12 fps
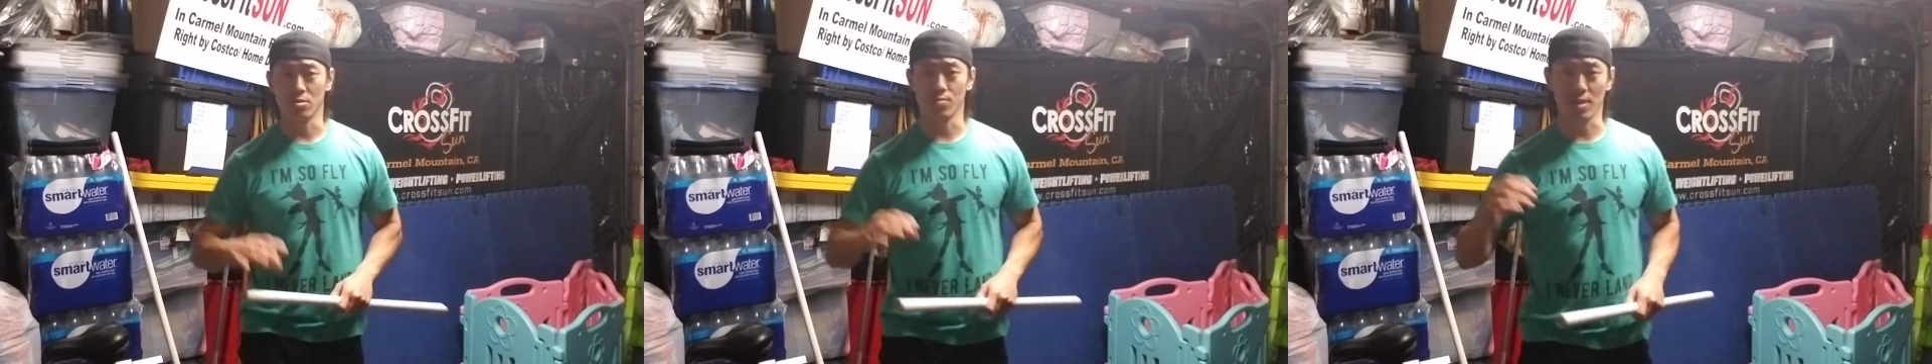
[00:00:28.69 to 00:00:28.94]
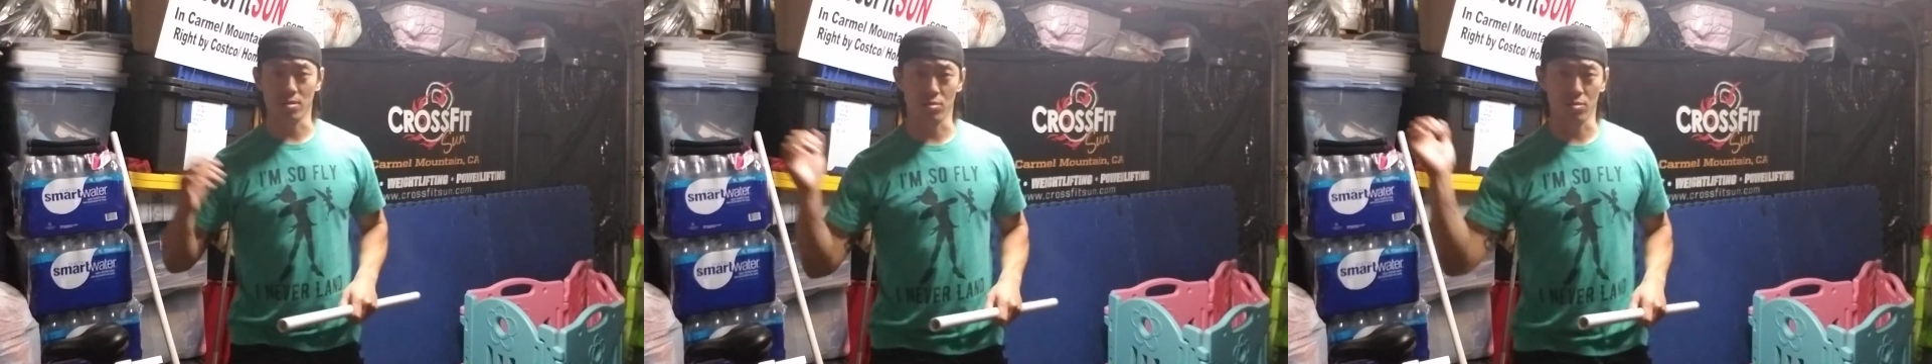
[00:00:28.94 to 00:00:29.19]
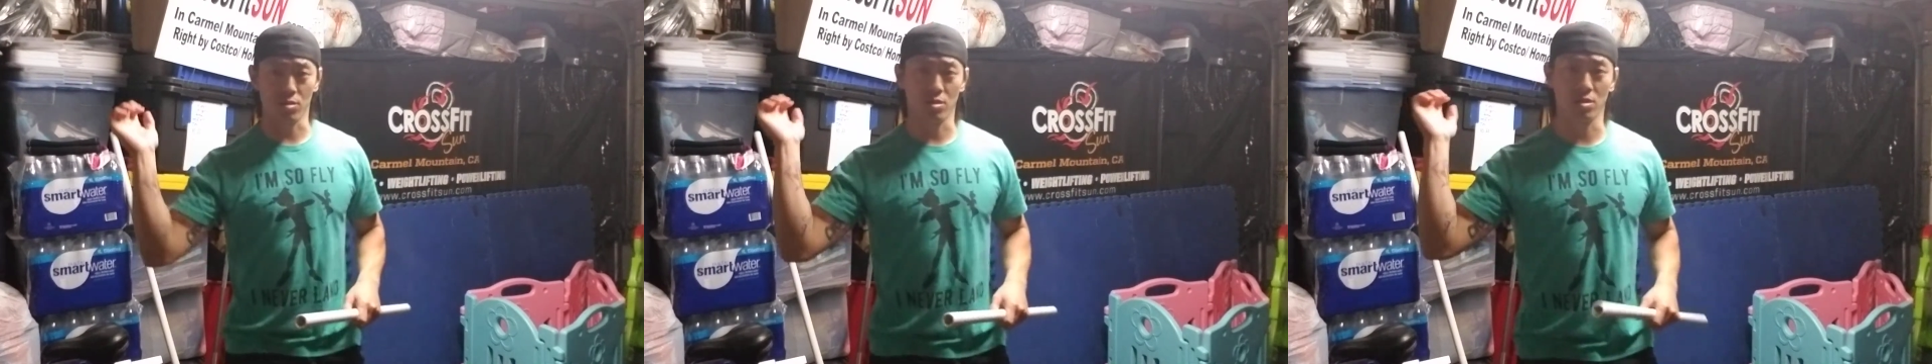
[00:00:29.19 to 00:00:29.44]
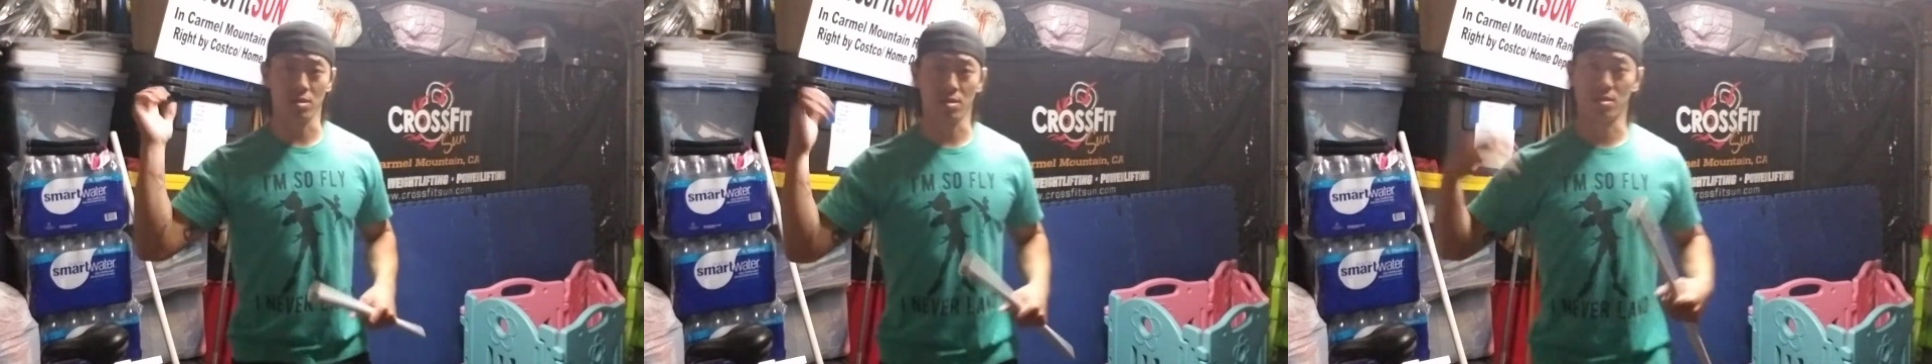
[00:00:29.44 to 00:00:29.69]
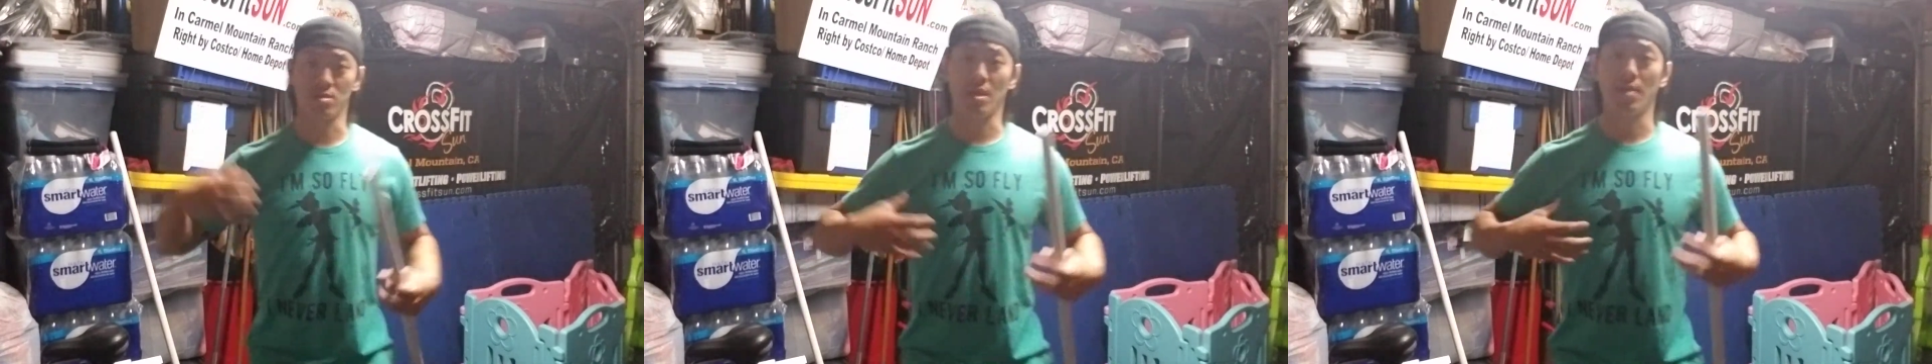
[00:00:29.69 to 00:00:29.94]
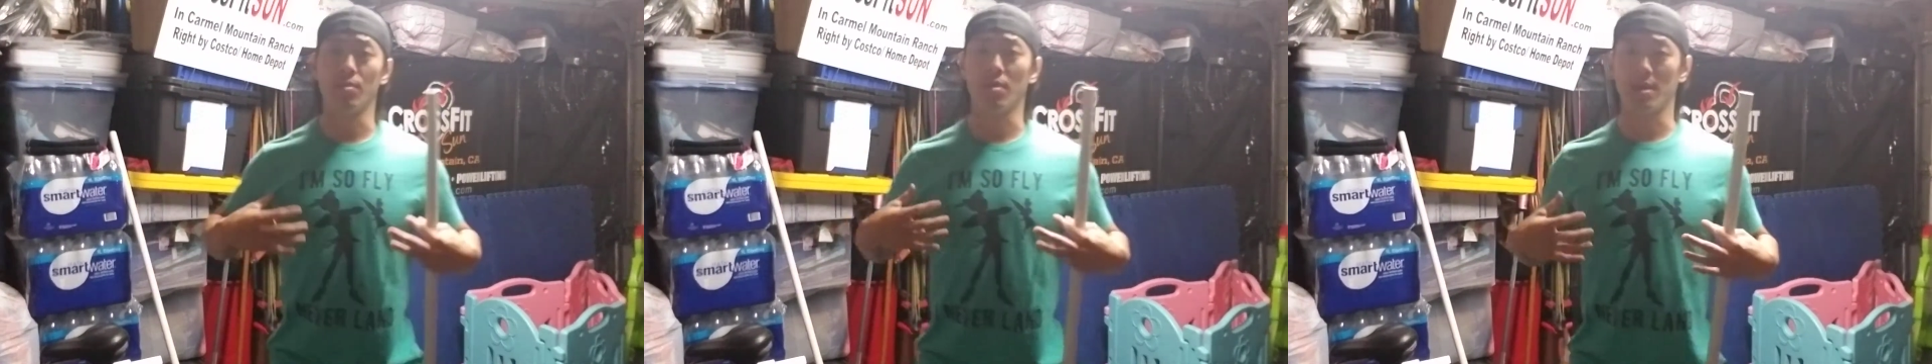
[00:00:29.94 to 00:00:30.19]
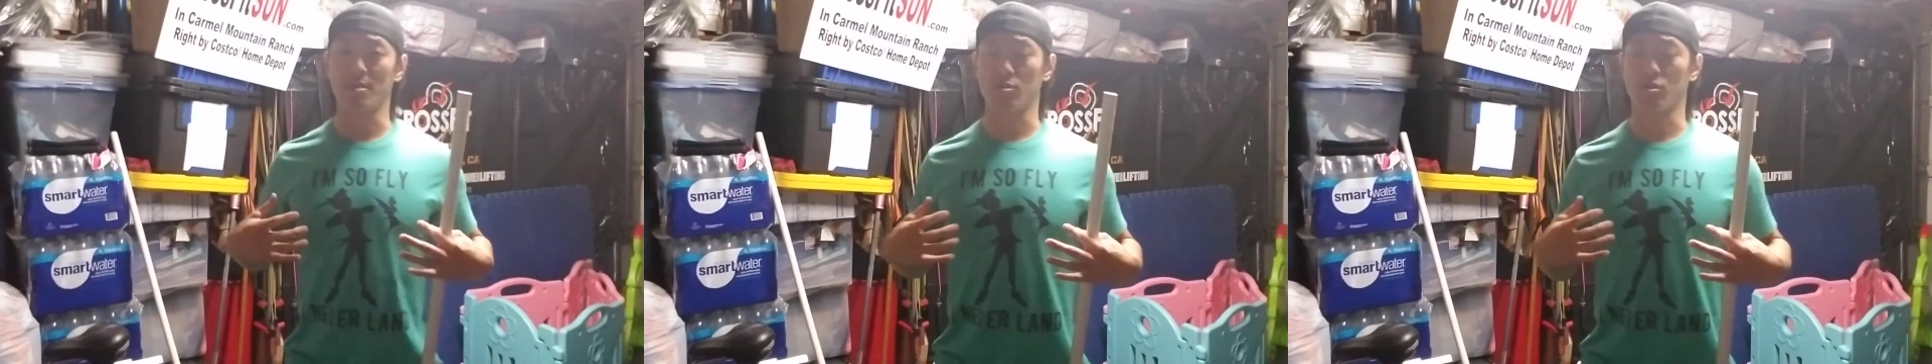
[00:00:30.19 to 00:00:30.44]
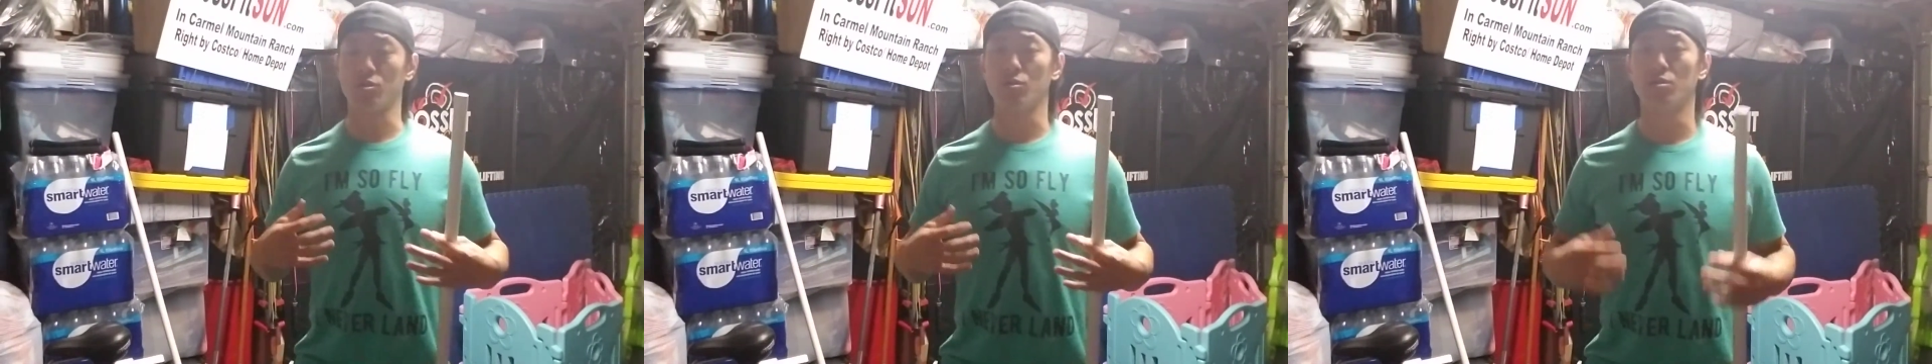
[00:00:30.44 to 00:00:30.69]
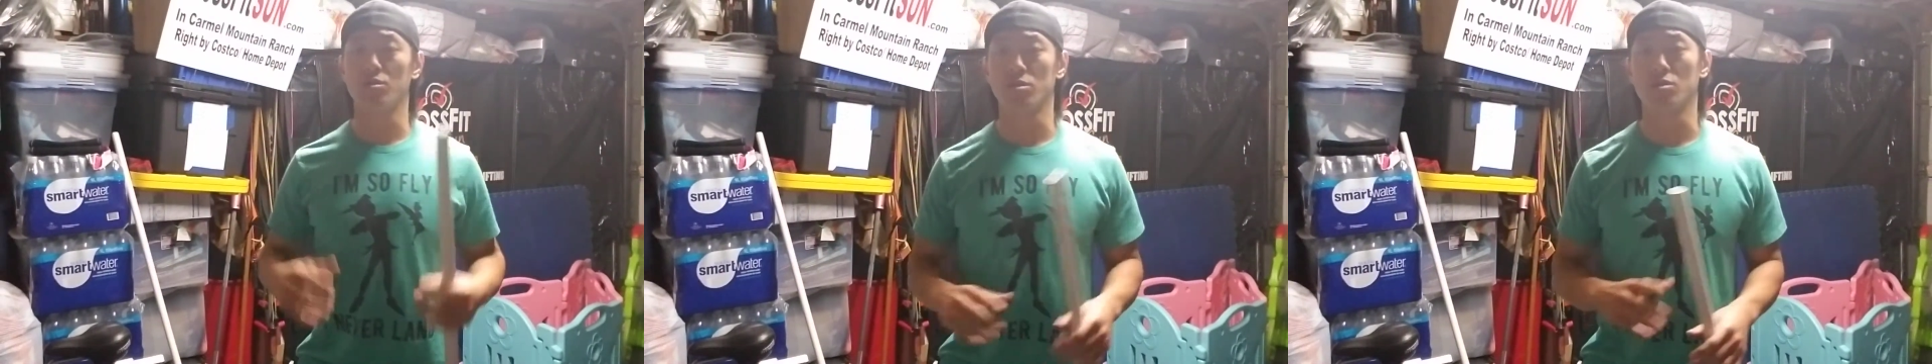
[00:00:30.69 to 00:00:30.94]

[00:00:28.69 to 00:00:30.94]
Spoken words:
muscles to stabilize their shoulders.